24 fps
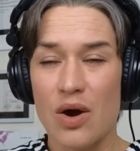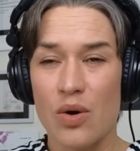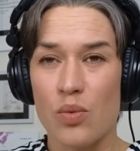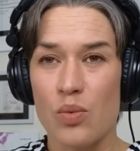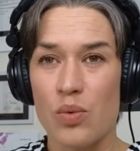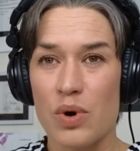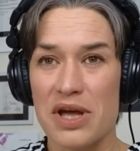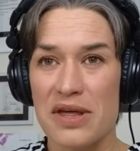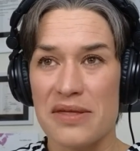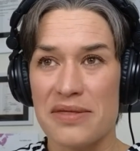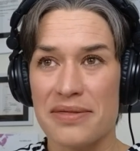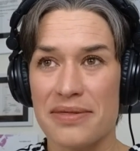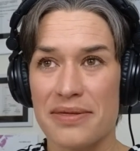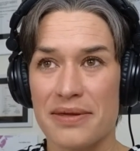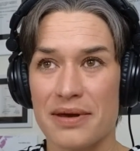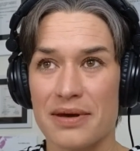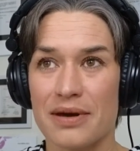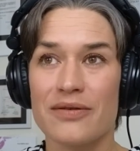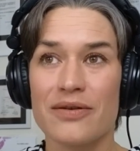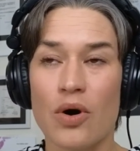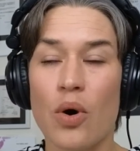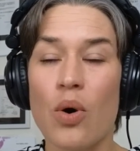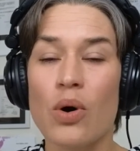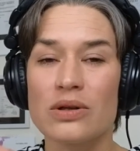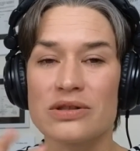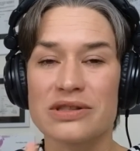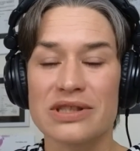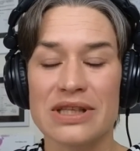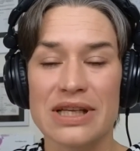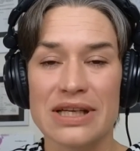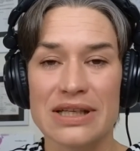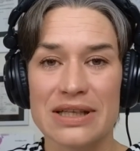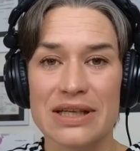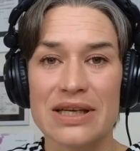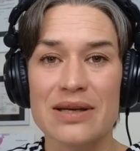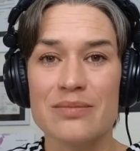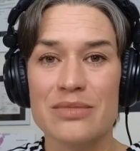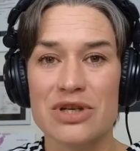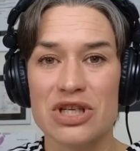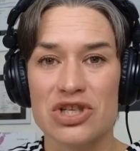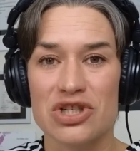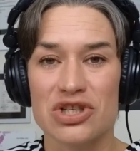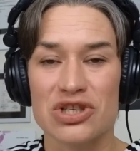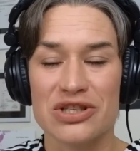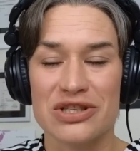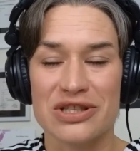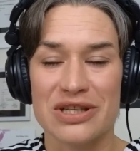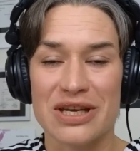with whole slide
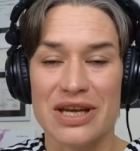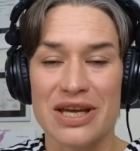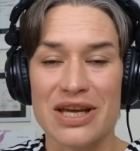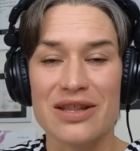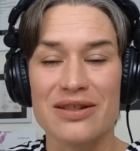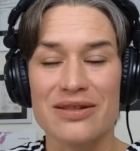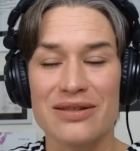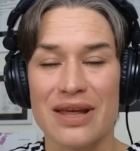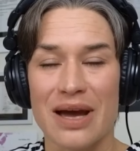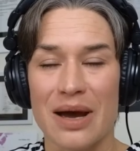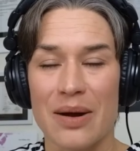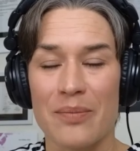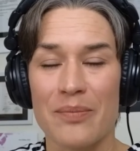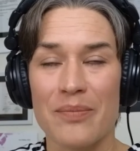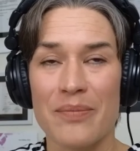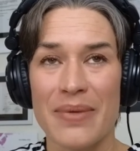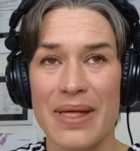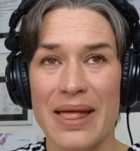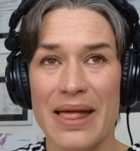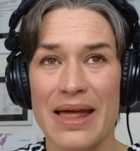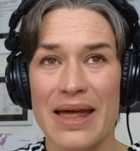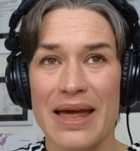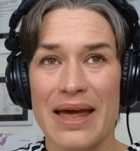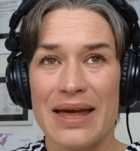images in them.